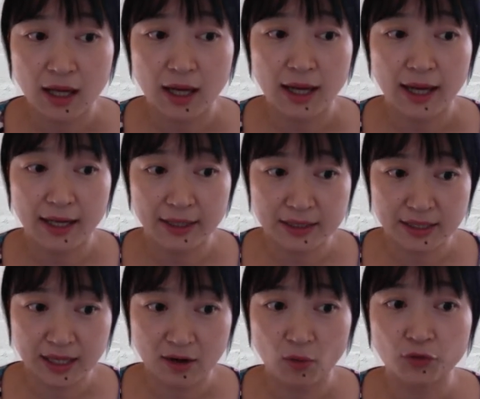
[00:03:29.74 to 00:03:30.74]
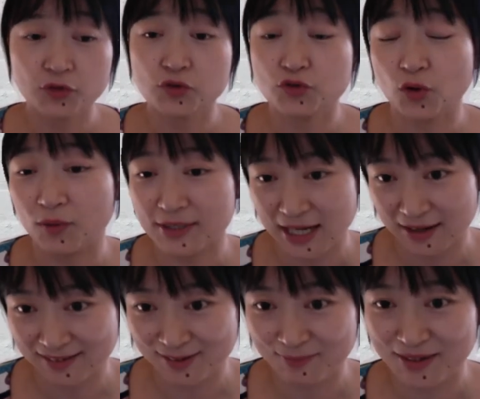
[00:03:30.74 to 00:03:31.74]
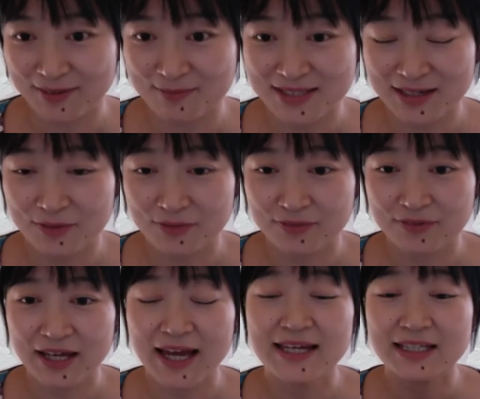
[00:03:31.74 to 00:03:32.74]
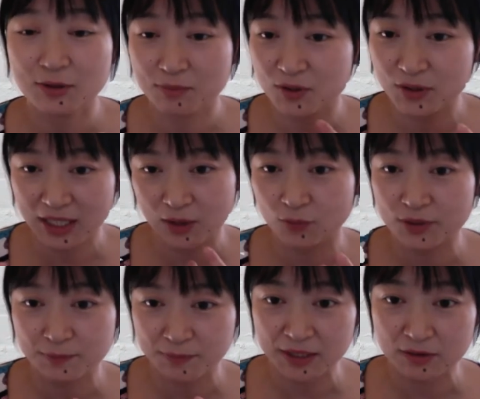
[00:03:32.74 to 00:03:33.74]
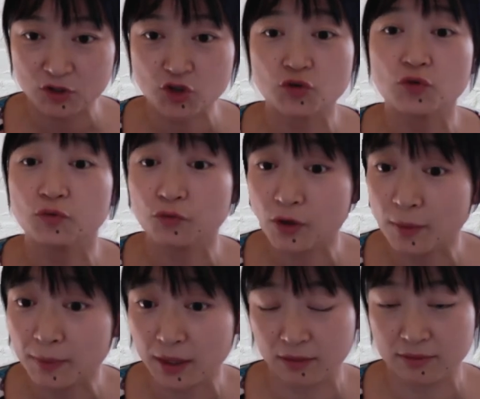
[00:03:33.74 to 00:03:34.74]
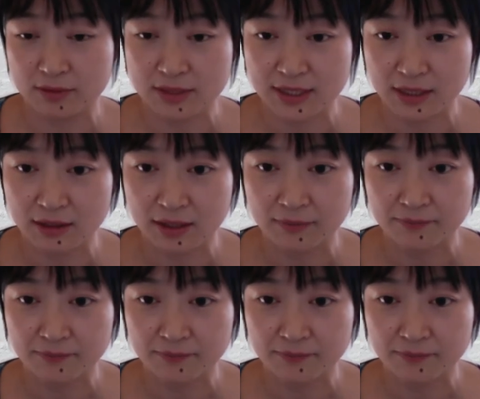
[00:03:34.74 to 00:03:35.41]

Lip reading: and then they also draw a diagram by themselves and communicate with peers to confirm their understanding.